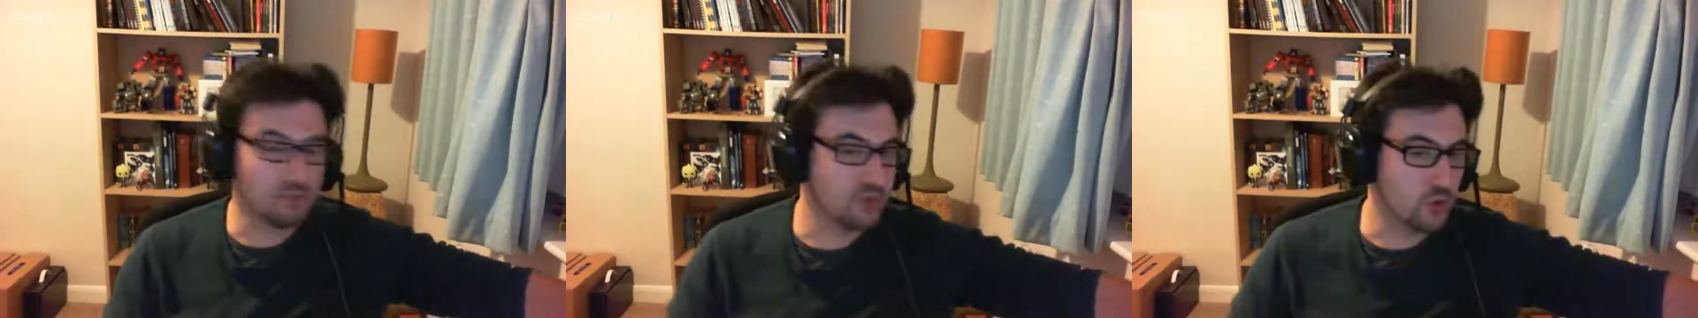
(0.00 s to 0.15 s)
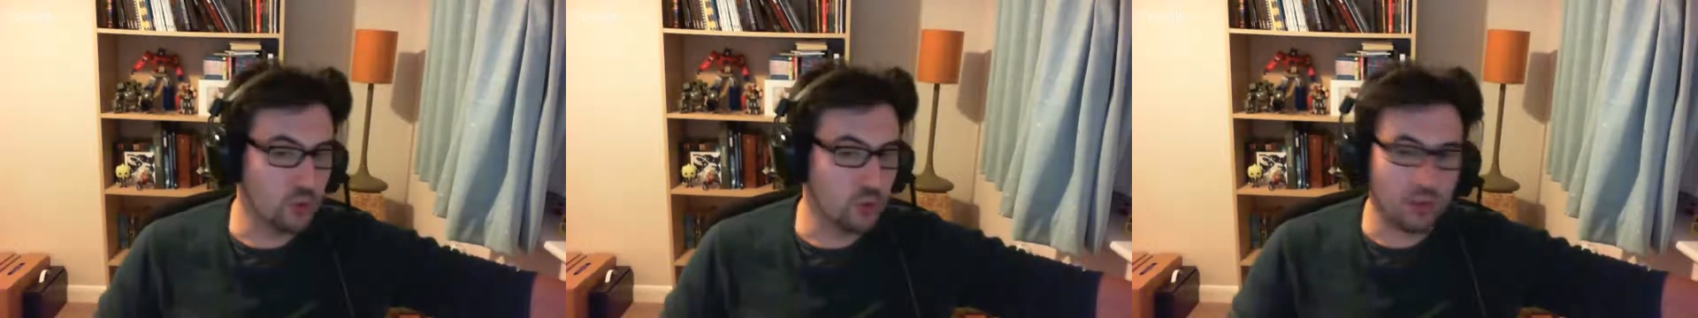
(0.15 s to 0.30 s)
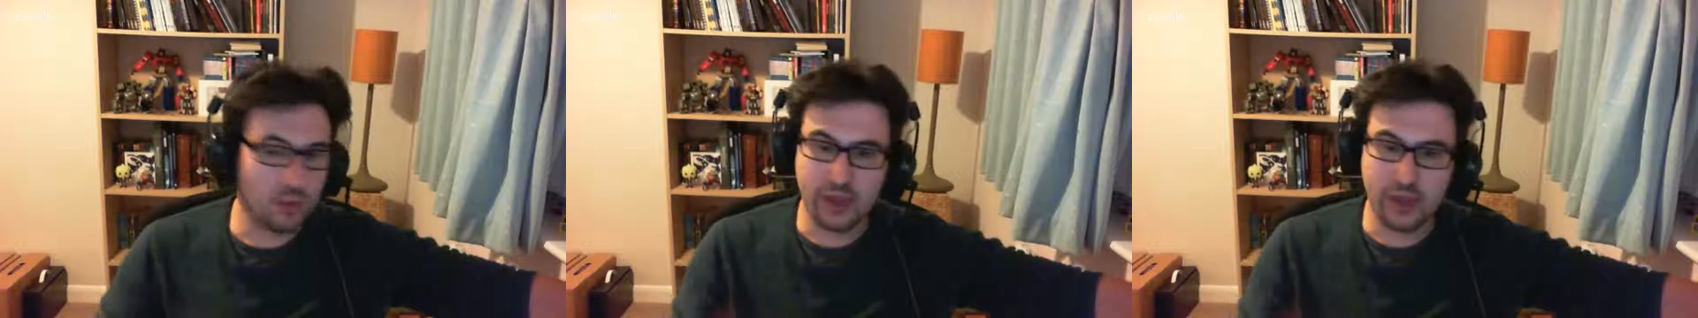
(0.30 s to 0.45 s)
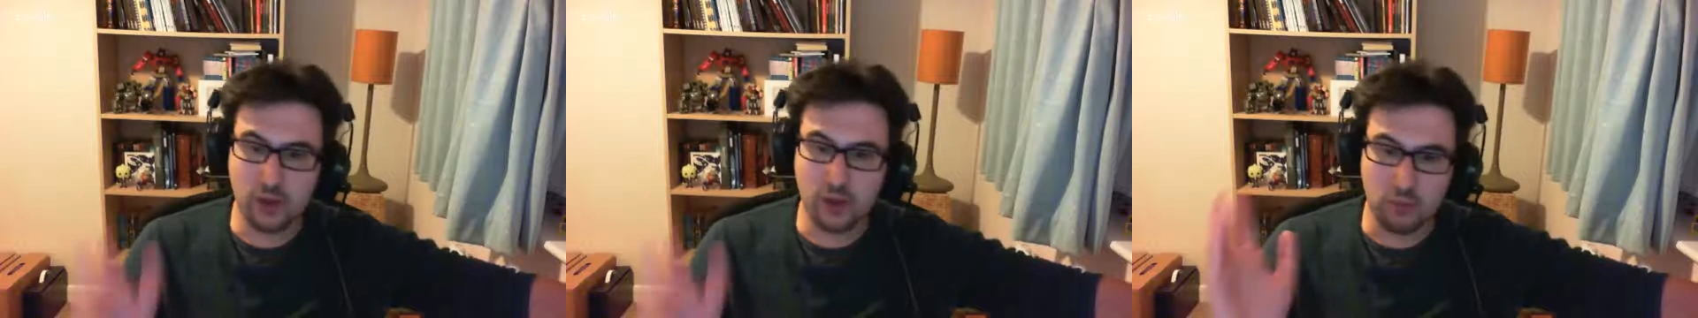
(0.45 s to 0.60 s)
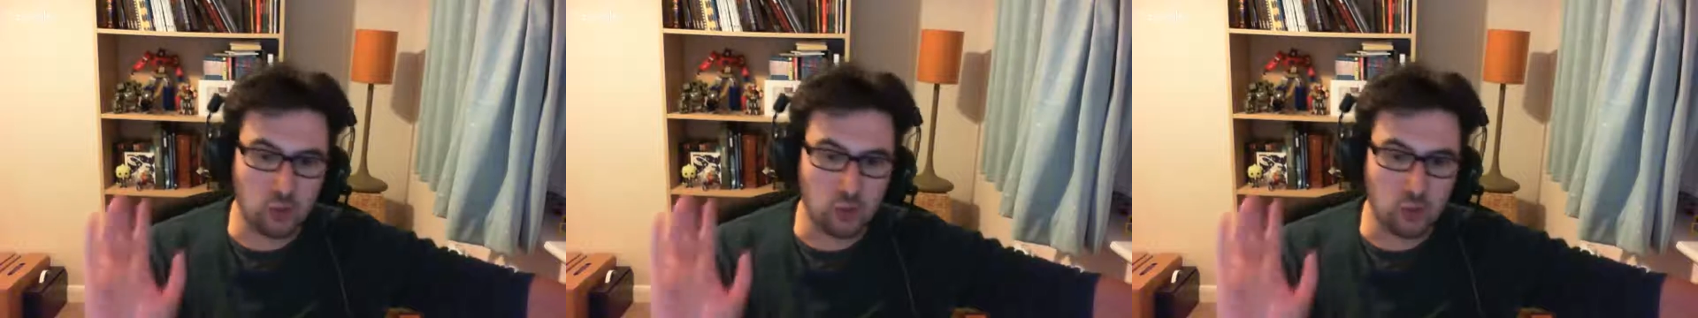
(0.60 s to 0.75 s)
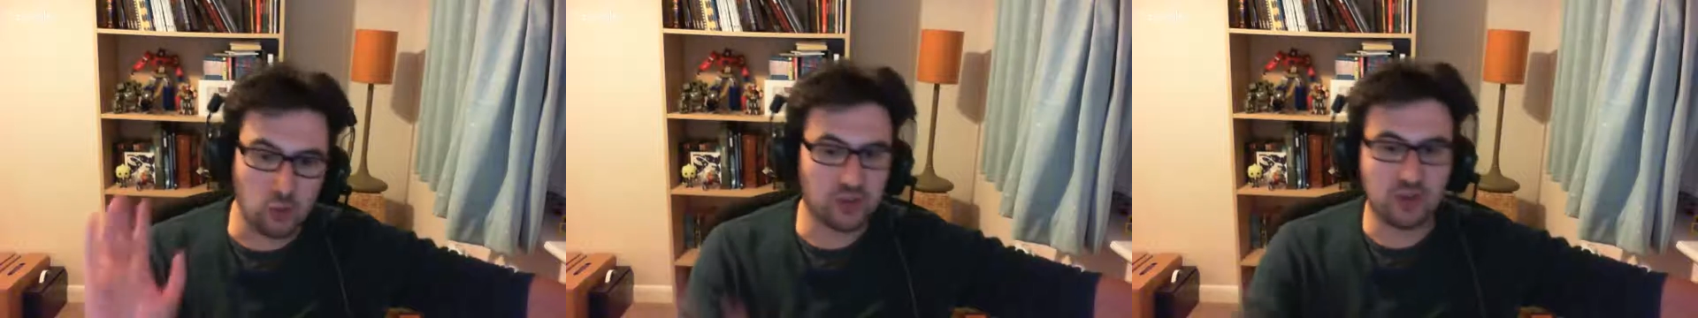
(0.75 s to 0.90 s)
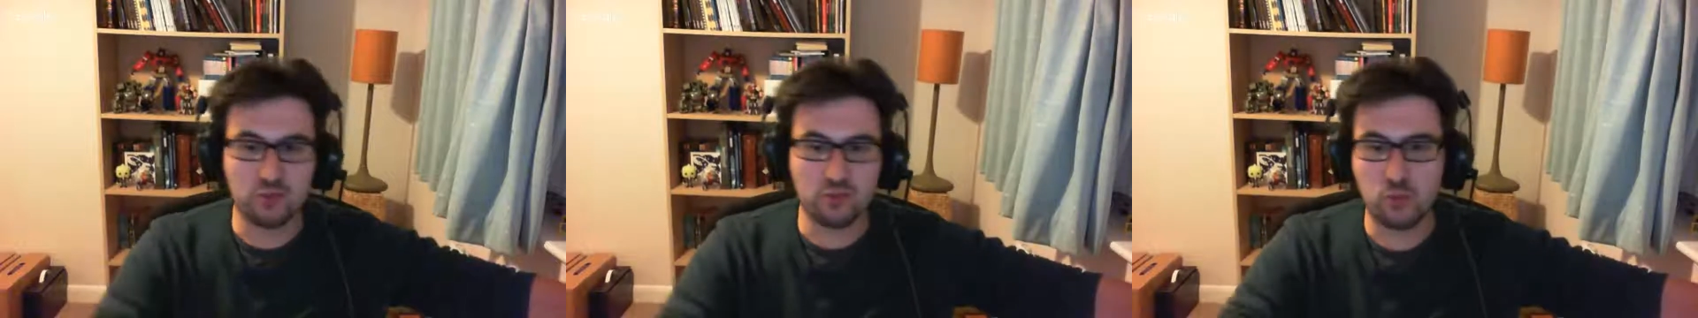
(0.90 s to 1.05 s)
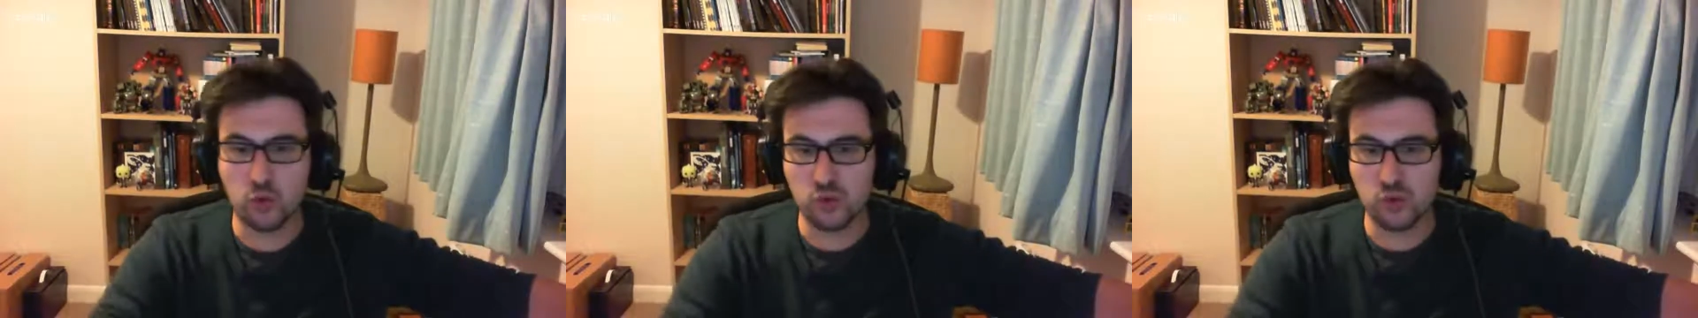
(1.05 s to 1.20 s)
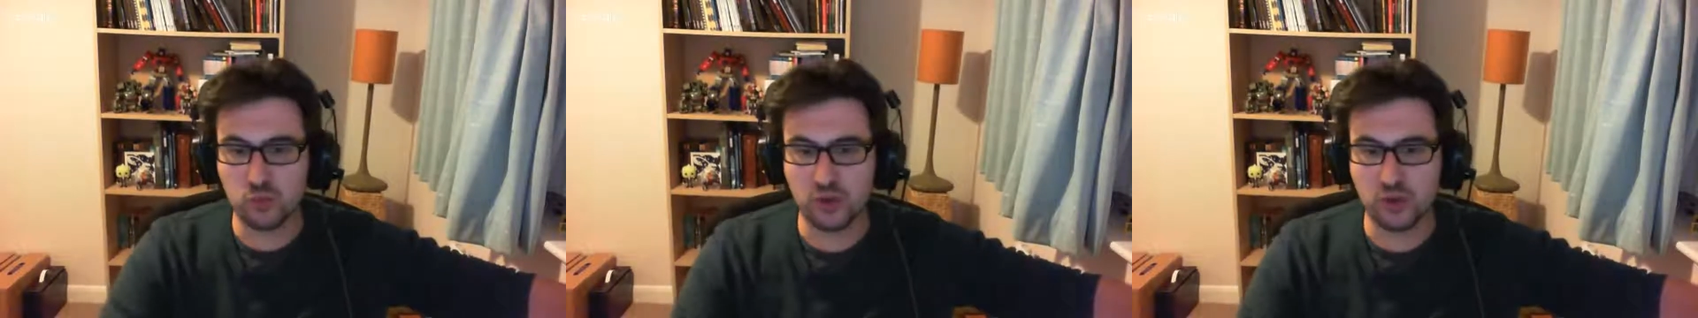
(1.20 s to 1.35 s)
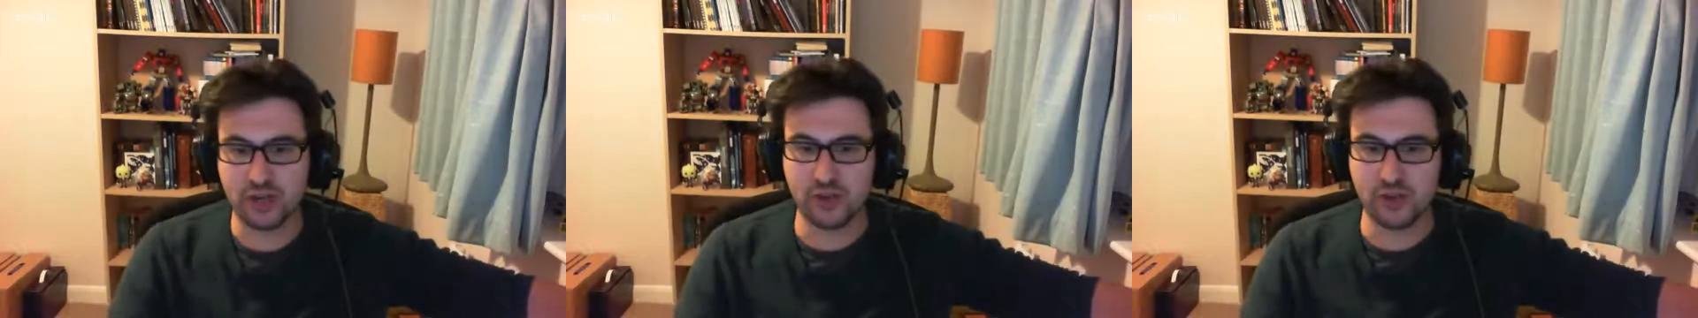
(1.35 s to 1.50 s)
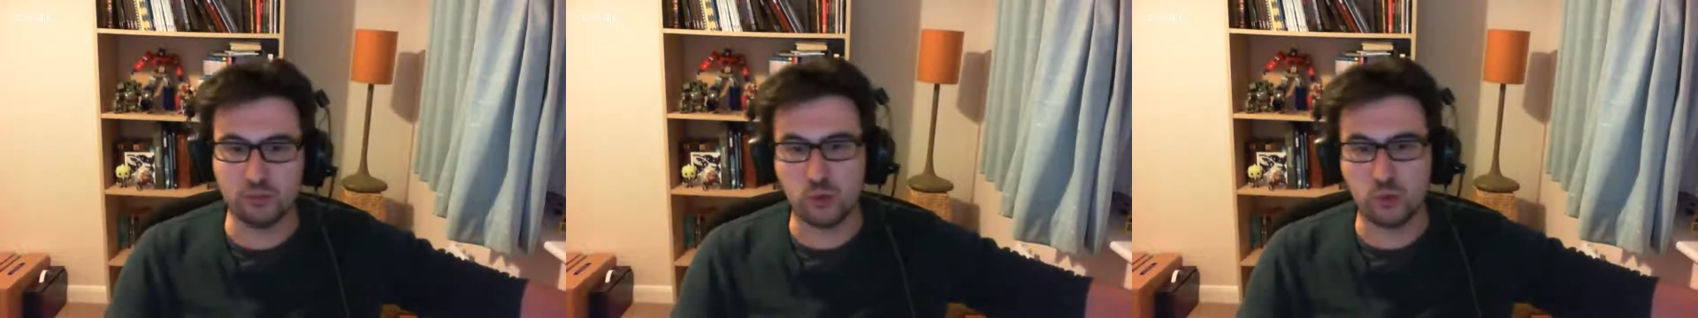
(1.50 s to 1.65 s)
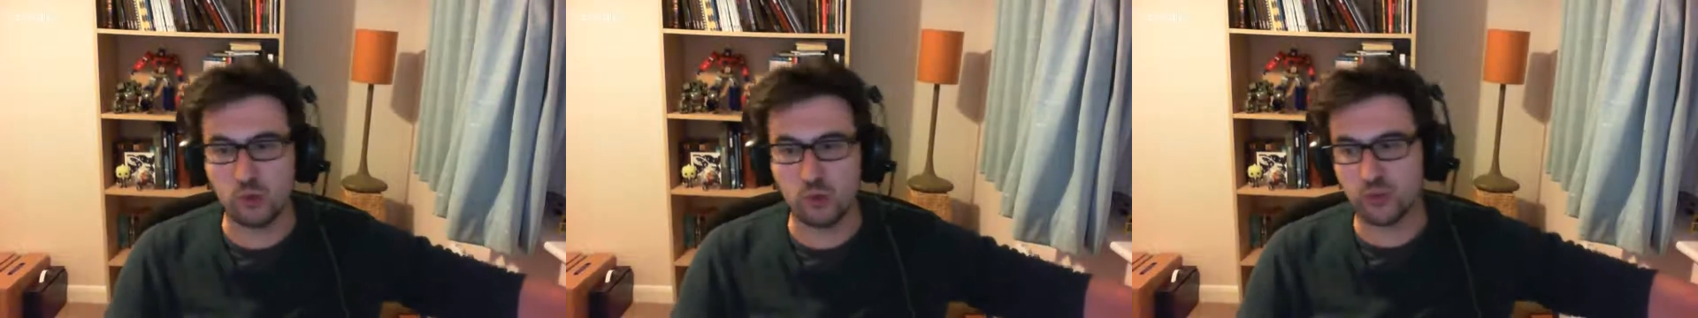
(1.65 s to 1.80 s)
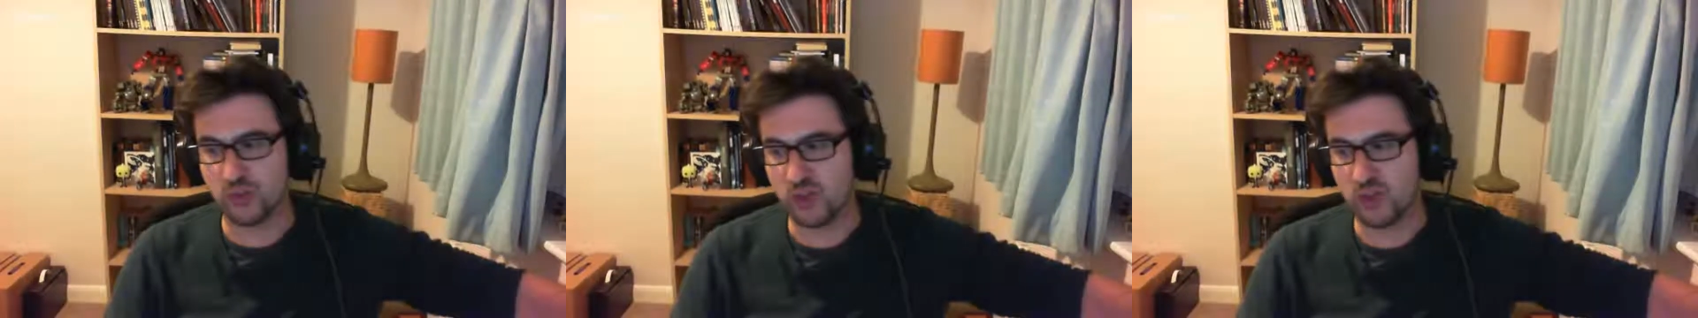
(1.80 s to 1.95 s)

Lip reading: working on more stuff. I'm always working on more stuff.